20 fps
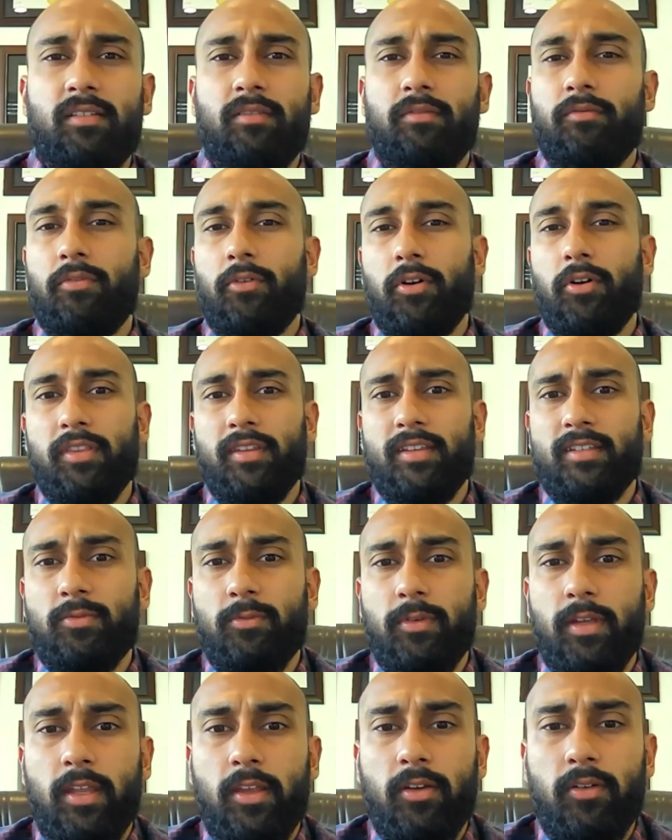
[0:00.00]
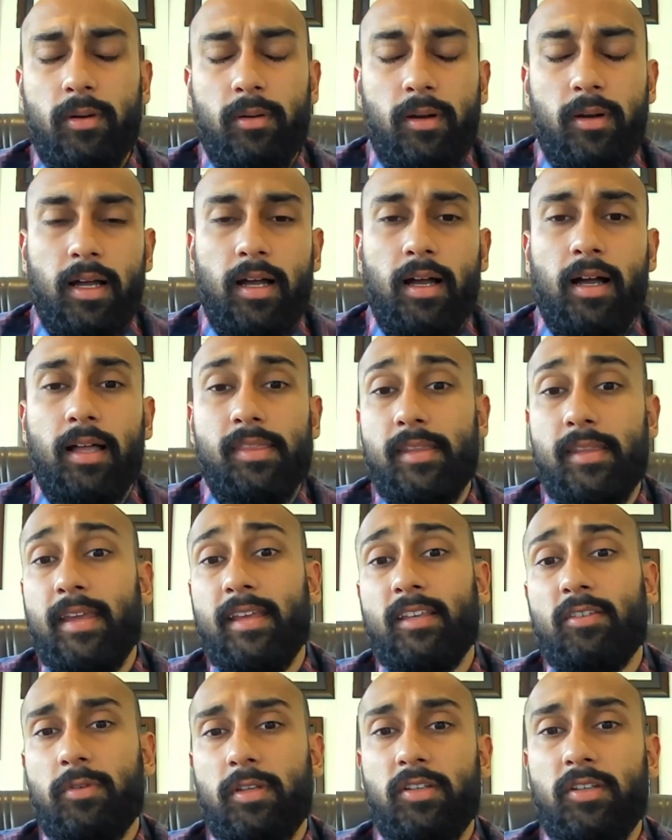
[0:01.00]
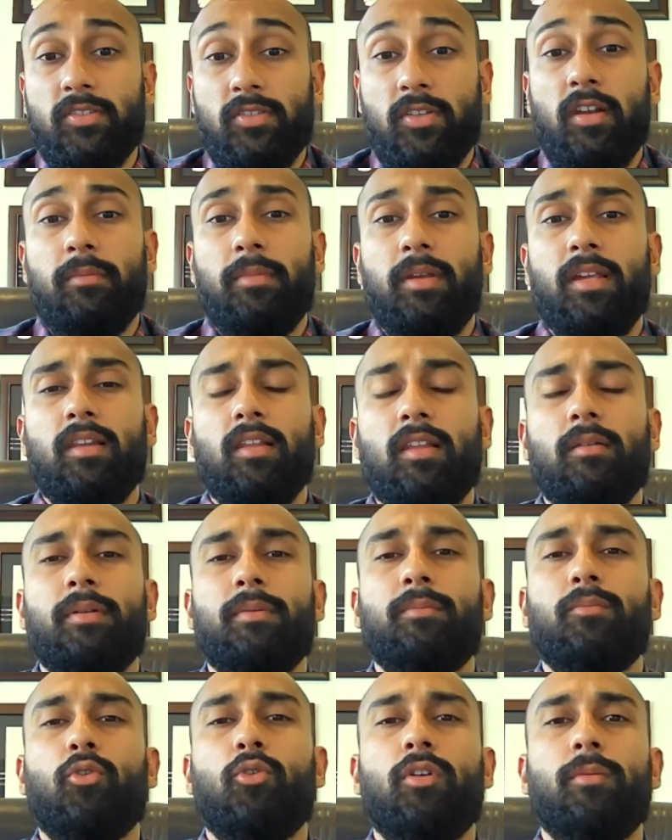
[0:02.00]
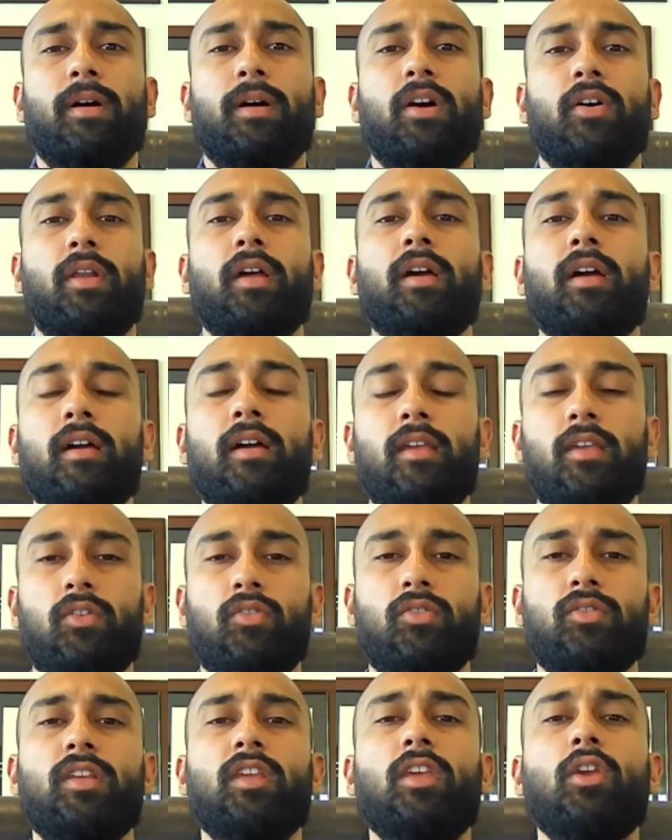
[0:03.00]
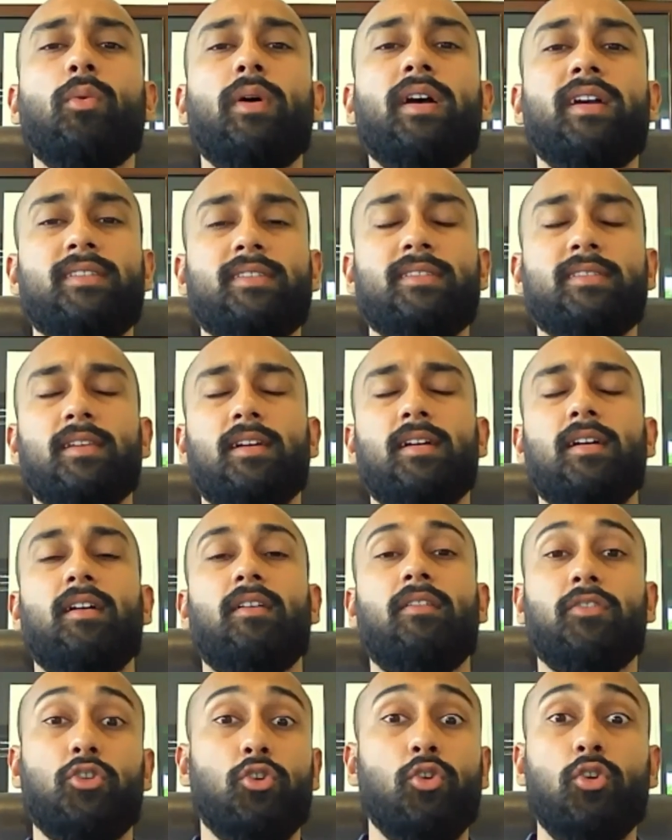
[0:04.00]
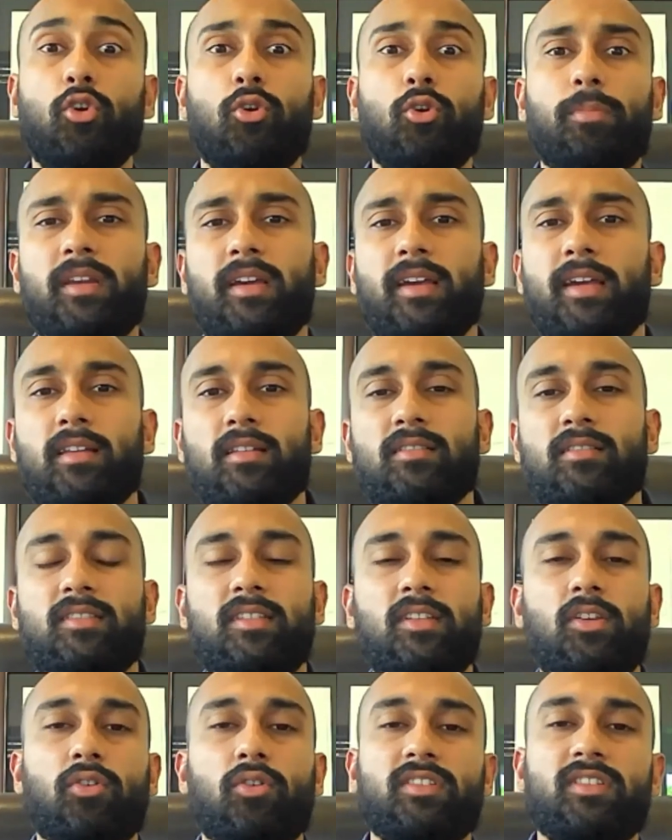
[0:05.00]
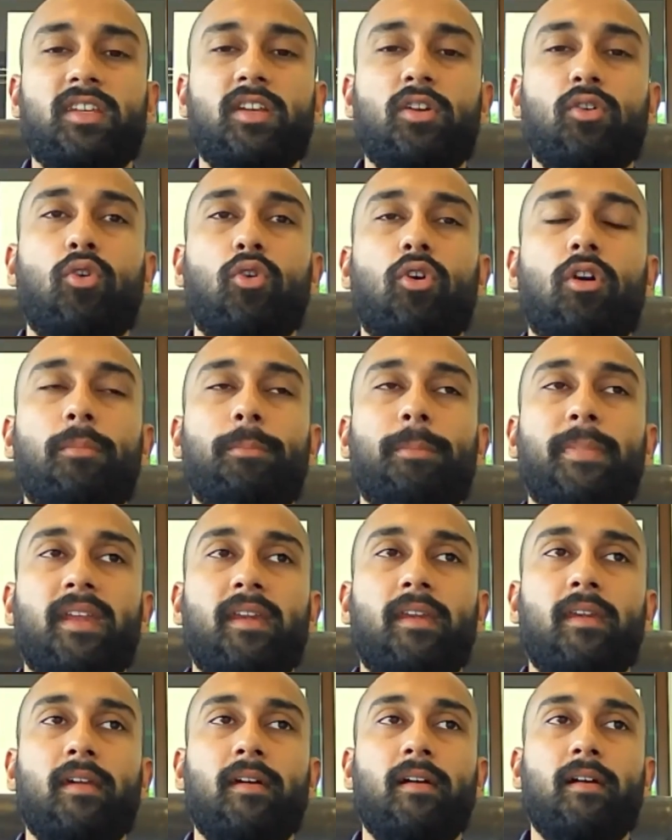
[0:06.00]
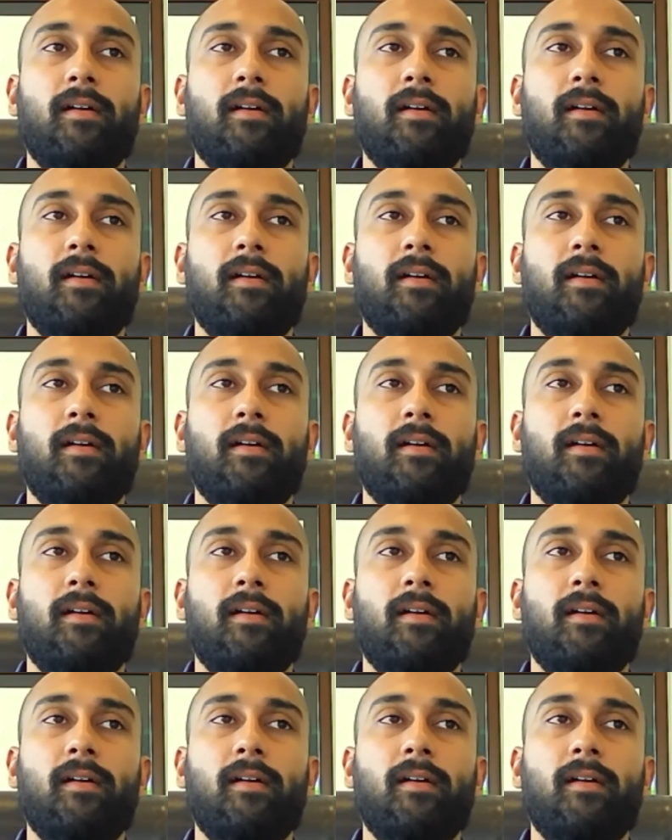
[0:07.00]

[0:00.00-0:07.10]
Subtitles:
it for this video. The next video is going to be a little bit more about the US. Should you open an LLC or a C-Corp, and